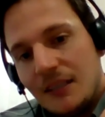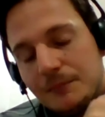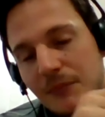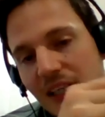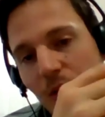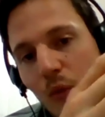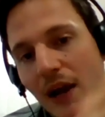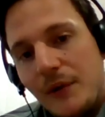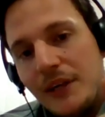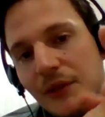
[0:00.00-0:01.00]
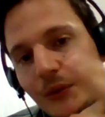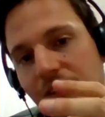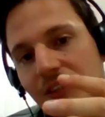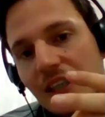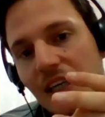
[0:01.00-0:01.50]
be a very good
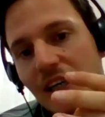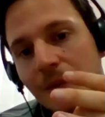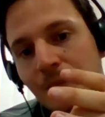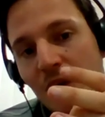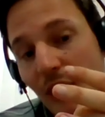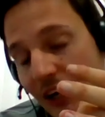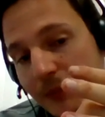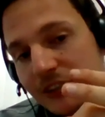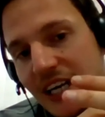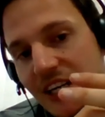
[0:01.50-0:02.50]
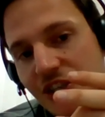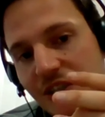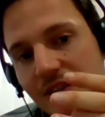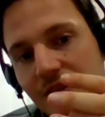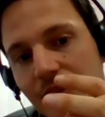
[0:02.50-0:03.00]

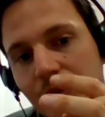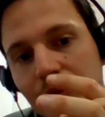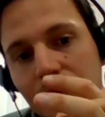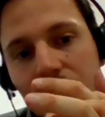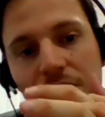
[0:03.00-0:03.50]
recommendation to